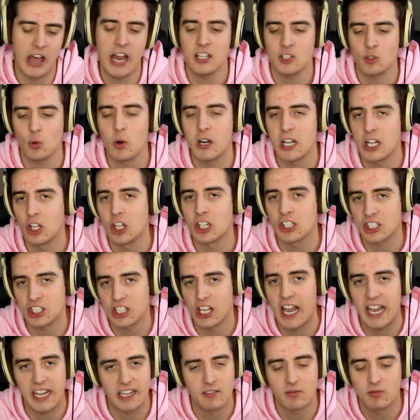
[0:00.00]
That's what he looks
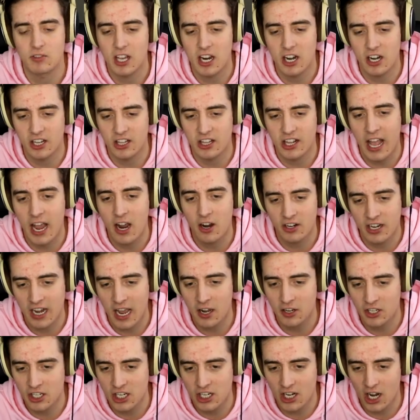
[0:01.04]
like. There,
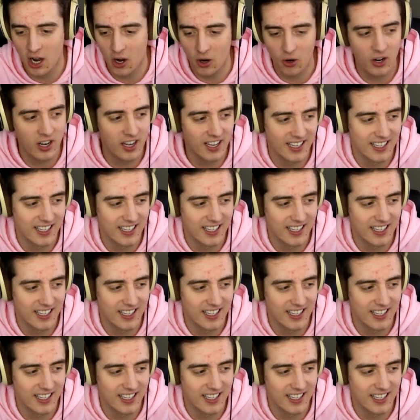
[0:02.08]
now you know.